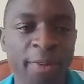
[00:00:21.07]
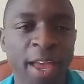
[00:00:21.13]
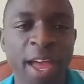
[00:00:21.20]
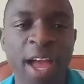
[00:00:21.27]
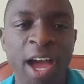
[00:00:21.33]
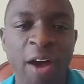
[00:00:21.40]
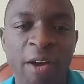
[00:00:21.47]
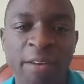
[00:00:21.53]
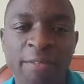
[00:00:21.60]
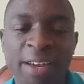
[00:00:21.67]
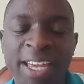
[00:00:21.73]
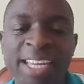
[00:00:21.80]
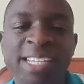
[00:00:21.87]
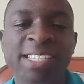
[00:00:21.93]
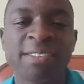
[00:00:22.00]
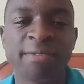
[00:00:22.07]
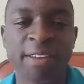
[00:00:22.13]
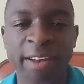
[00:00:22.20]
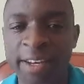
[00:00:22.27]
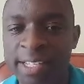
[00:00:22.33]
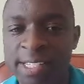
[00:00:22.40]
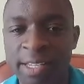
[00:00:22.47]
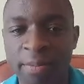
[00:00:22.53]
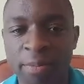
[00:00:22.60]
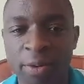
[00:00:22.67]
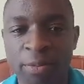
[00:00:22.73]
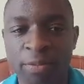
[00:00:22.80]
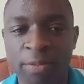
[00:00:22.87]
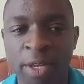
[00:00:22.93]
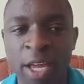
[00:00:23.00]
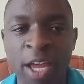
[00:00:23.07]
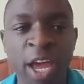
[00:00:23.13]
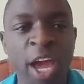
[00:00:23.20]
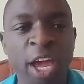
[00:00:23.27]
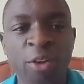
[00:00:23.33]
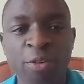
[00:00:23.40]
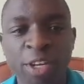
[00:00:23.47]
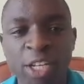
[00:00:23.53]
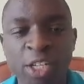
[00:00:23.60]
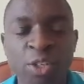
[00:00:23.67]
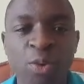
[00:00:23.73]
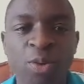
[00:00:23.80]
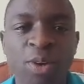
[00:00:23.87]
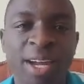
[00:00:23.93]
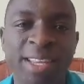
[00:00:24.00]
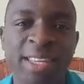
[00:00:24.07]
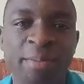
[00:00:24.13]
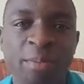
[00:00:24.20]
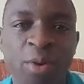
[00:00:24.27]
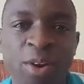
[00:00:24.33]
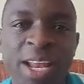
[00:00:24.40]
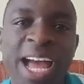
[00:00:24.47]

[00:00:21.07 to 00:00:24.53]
However, it's very simple. You need to look at the mole